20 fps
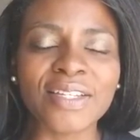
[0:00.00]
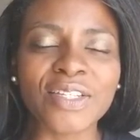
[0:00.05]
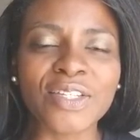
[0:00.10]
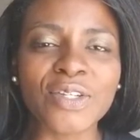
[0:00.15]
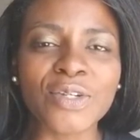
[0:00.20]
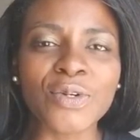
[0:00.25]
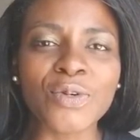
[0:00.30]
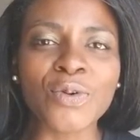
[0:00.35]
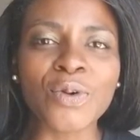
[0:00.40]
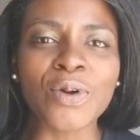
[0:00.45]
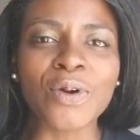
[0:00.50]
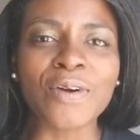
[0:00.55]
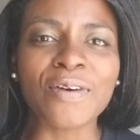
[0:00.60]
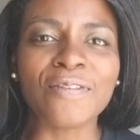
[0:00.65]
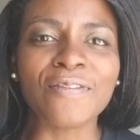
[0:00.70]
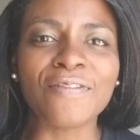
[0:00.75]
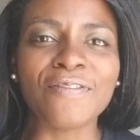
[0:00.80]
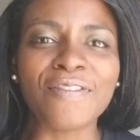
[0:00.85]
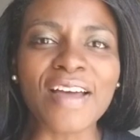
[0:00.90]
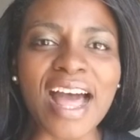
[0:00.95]
to
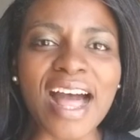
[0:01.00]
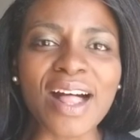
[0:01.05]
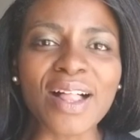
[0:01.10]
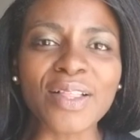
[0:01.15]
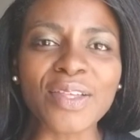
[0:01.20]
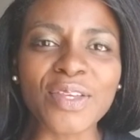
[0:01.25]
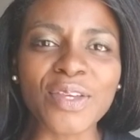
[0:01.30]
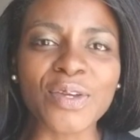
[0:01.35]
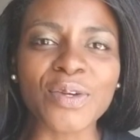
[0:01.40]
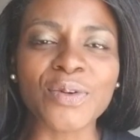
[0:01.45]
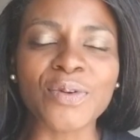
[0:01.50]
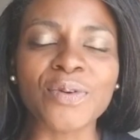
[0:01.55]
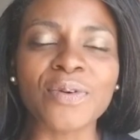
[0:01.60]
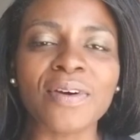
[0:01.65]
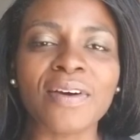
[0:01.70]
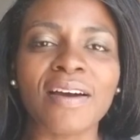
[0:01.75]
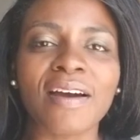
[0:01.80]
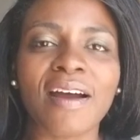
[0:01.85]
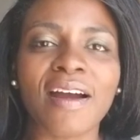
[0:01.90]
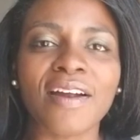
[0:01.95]
value
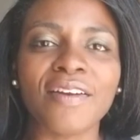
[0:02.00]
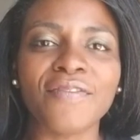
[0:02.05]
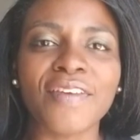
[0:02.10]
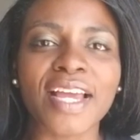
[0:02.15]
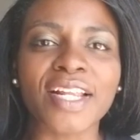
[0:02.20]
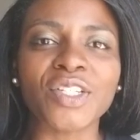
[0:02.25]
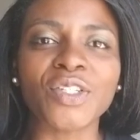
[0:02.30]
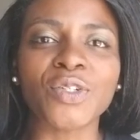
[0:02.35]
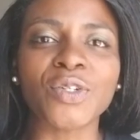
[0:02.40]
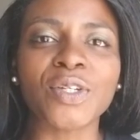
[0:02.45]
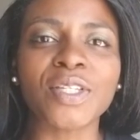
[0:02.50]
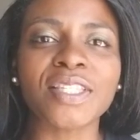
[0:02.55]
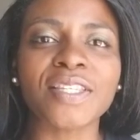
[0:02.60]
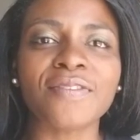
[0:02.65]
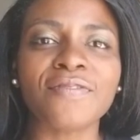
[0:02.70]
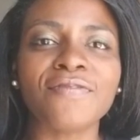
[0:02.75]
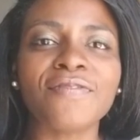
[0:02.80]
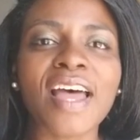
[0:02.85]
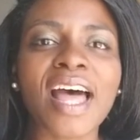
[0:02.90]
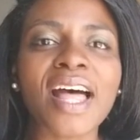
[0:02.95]
our veterans
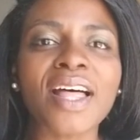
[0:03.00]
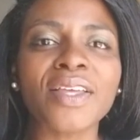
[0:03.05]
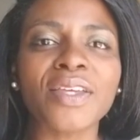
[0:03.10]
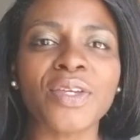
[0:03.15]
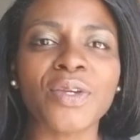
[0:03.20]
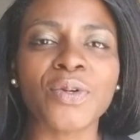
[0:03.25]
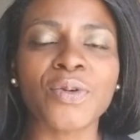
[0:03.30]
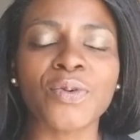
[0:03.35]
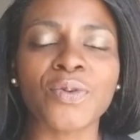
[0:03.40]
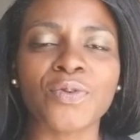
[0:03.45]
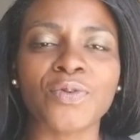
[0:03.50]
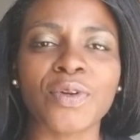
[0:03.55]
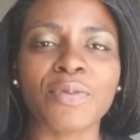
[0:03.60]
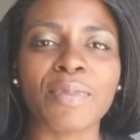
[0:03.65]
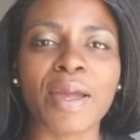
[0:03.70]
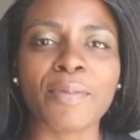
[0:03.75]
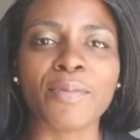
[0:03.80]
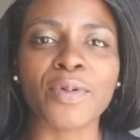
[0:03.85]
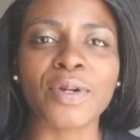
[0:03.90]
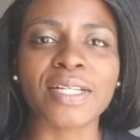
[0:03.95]
and value
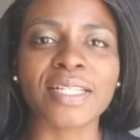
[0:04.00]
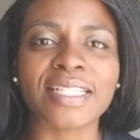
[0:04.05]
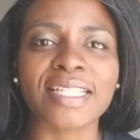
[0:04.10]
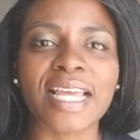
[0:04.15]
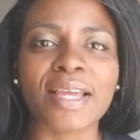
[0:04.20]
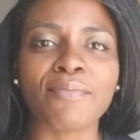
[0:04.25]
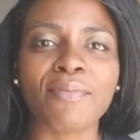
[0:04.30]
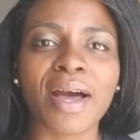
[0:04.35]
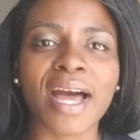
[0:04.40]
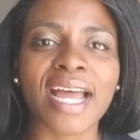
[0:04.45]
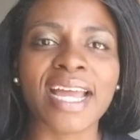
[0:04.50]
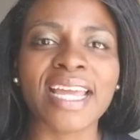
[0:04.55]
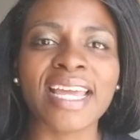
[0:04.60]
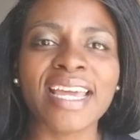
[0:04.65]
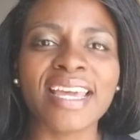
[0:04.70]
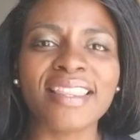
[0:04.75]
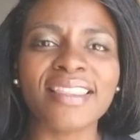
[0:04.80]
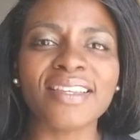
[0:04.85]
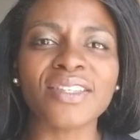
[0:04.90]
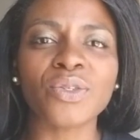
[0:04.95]
Remembrance Day by
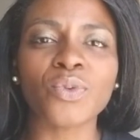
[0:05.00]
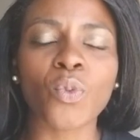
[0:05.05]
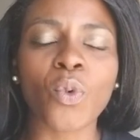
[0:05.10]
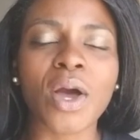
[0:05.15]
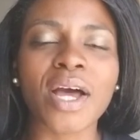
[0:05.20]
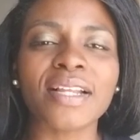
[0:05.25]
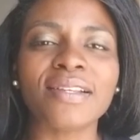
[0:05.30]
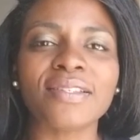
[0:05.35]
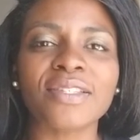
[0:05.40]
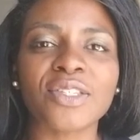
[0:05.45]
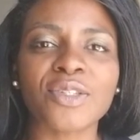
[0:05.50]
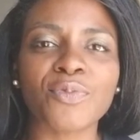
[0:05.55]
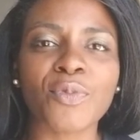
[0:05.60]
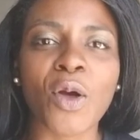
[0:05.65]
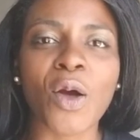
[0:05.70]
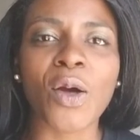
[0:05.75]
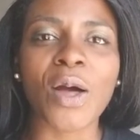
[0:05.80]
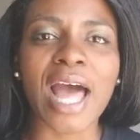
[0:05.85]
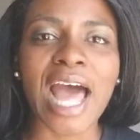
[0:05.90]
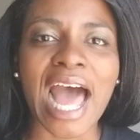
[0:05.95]
this one
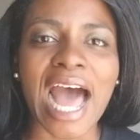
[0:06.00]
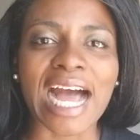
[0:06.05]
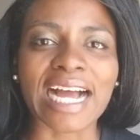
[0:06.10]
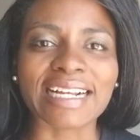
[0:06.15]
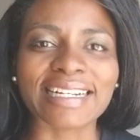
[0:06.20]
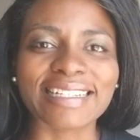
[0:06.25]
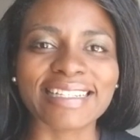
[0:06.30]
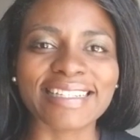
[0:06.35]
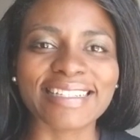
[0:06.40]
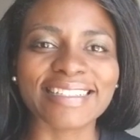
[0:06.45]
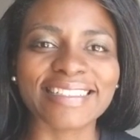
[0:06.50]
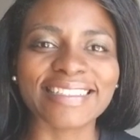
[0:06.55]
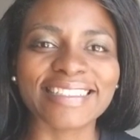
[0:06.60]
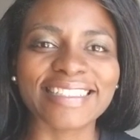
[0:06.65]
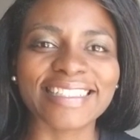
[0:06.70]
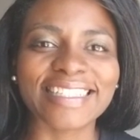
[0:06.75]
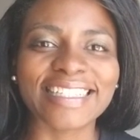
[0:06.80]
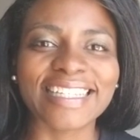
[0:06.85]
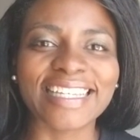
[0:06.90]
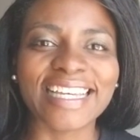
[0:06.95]
small act.
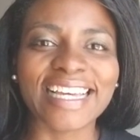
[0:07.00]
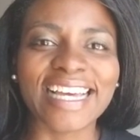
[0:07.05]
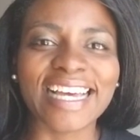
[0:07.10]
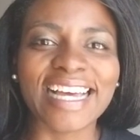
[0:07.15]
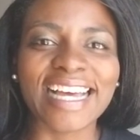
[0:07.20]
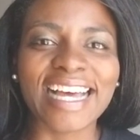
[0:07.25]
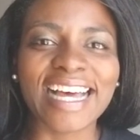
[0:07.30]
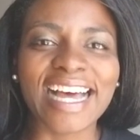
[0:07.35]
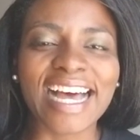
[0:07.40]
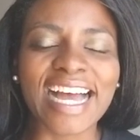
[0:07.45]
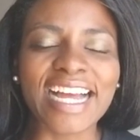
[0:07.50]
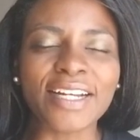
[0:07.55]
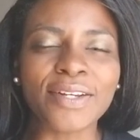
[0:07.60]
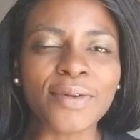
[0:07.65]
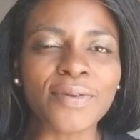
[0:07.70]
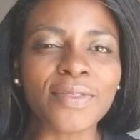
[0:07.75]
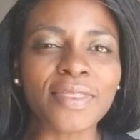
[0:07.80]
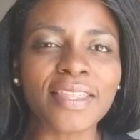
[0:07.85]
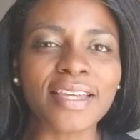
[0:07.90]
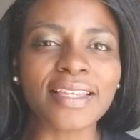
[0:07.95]
I
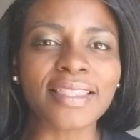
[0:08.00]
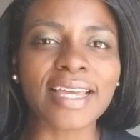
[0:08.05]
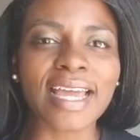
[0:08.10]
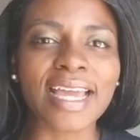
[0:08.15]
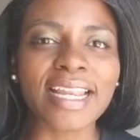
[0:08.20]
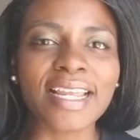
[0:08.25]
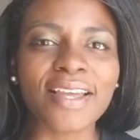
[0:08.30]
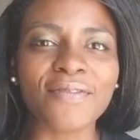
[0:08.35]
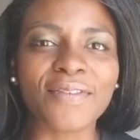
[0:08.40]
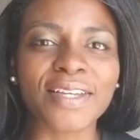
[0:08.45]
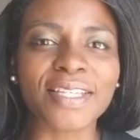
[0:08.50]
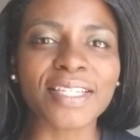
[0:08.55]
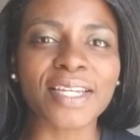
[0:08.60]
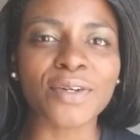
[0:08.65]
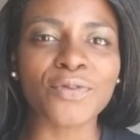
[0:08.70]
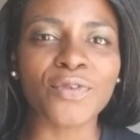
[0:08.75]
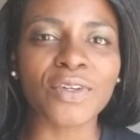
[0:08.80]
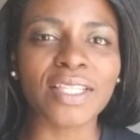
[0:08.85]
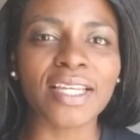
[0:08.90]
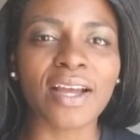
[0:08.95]
don't think that any of us
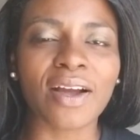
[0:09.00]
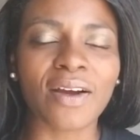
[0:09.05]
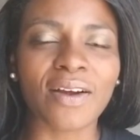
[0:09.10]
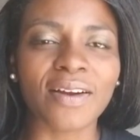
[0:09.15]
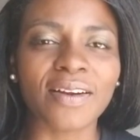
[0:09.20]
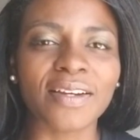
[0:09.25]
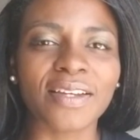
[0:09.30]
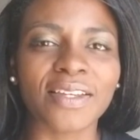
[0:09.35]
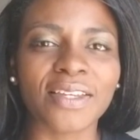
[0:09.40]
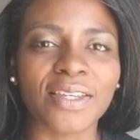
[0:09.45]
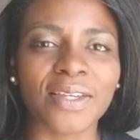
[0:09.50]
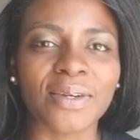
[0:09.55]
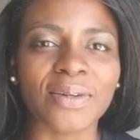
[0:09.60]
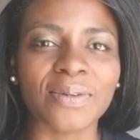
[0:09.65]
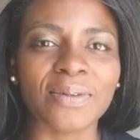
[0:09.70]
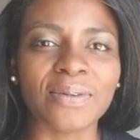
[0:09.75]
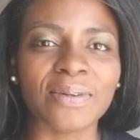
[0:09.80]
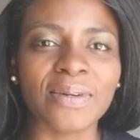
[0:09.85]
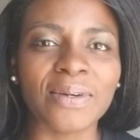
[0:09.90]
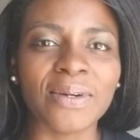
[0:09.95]
can really
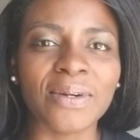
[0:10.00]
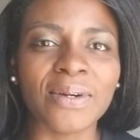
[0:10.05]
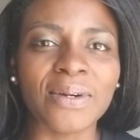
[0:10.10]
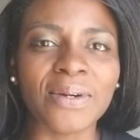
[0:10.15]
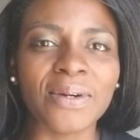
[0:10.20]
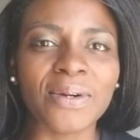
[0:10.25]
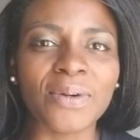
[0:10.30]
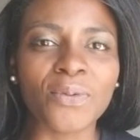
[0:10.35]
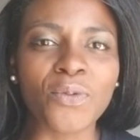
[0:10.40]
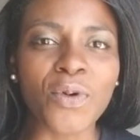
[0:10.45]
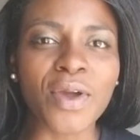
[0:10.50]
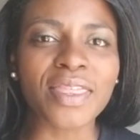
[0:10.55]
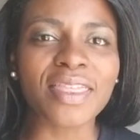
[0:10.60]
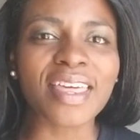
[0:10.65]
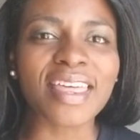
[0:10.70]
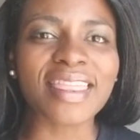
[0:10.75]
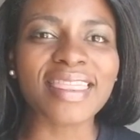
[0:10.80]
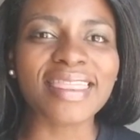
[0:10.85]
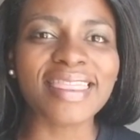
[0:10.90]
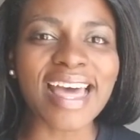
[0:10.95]
argue with
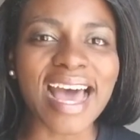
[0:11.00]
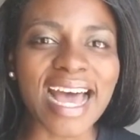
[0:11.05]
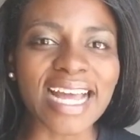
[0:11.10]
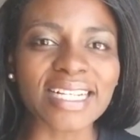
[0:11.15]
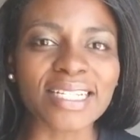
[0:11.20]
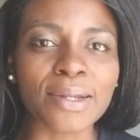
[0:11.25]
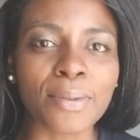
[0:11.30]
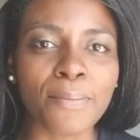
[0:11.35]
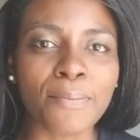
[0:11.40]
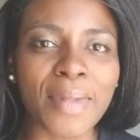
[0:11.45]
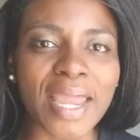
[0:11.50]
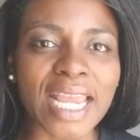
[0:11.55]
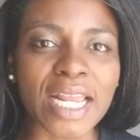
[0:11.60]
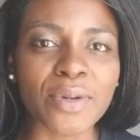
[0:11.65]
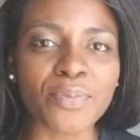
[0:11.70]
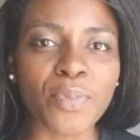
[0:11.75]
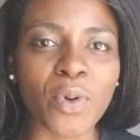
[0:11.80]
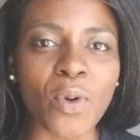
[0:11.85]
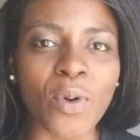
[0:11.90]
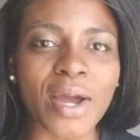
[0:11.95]
that
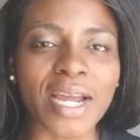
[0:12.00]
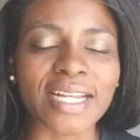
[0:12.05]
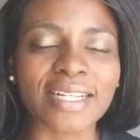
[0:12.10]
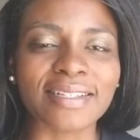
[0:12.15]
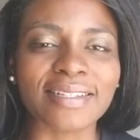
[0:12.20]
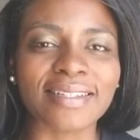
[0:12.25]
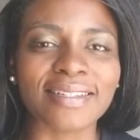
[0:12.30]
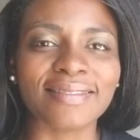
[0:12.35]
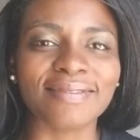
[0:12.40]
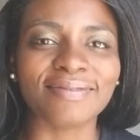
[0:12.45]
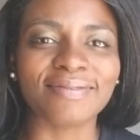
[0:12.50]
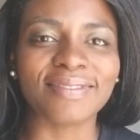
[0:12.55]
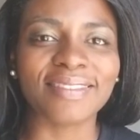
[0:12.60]
main point.